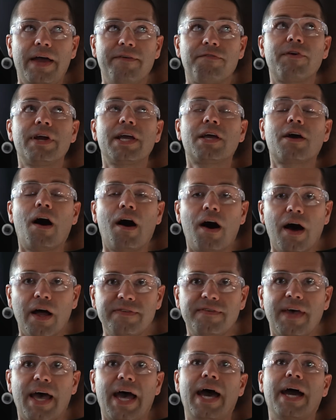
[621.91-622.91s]
every
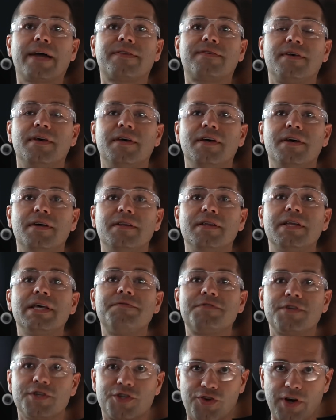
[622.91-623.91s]
contact
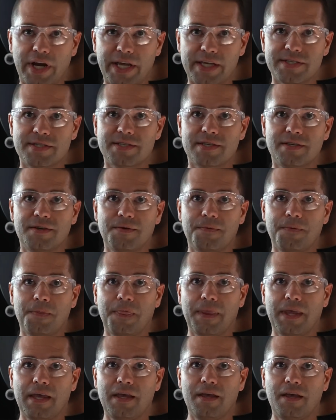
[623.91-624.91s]
leaves a trace.
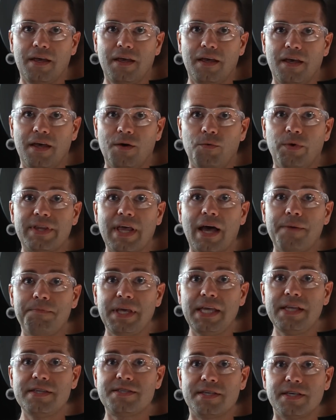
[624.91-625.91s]
And what that
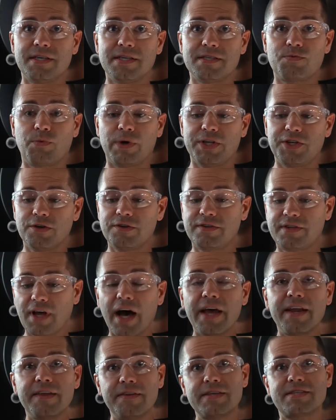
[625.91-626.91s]
means is when you're
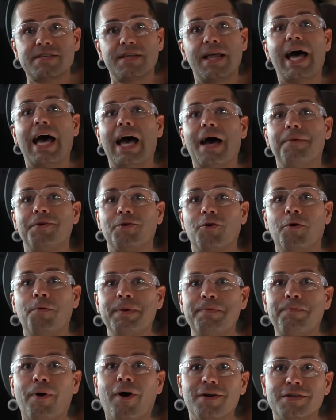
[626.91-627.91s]
done in this lab, there will
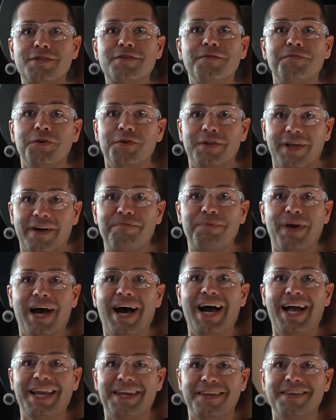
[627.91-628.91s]
be parts of you left
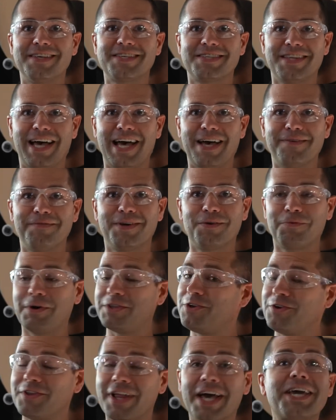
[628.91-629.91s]
behind in this lab,
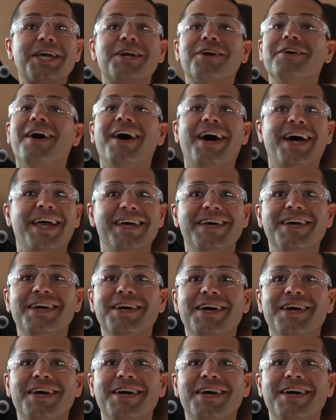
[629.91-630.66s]
whether you like it or not,